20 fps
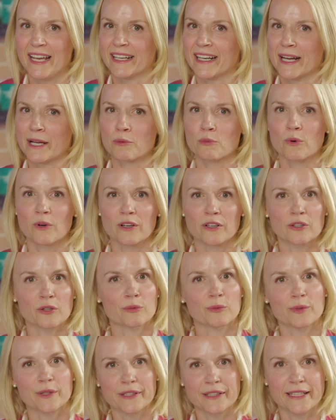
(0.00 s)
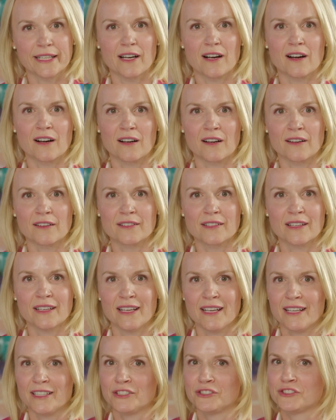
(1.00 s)
I work really hard.
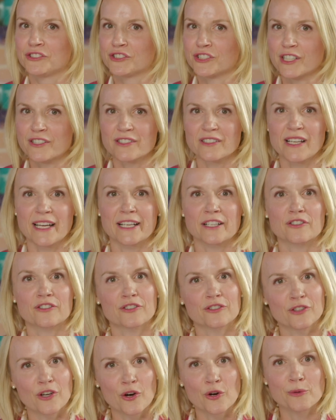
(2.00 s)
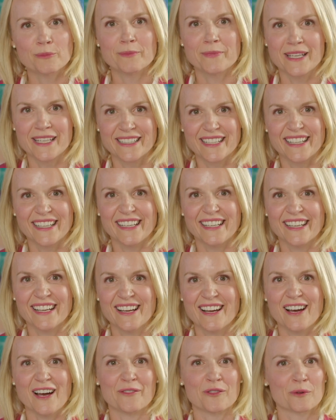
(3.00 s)
Just like so many
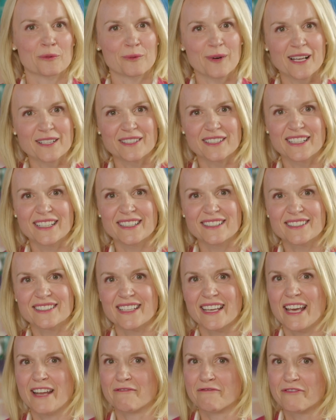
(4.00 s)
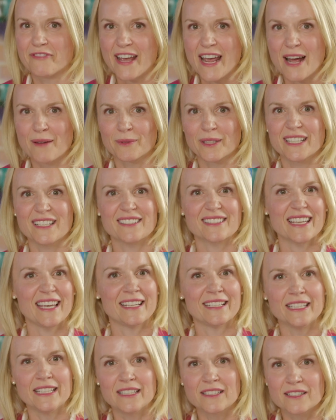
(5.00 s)
of the residents and families
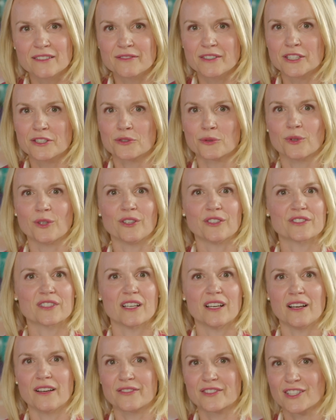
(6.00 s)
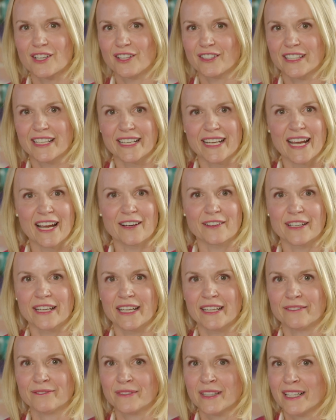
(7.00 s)
and individuals of Salt Lake
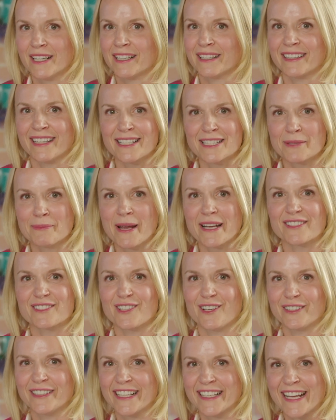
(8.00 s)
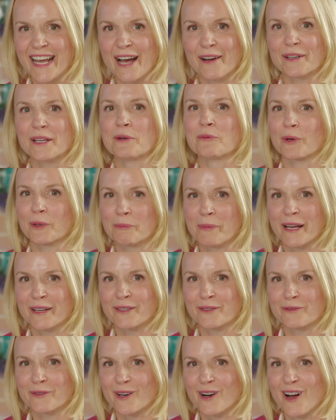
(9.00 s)
County, let's make Salt Lake County work
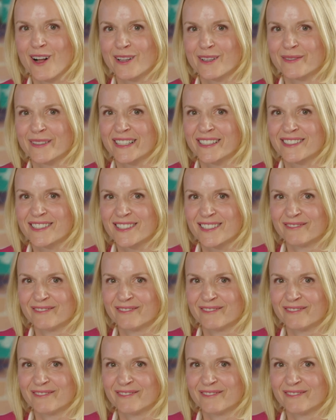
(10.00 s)
better for all of us.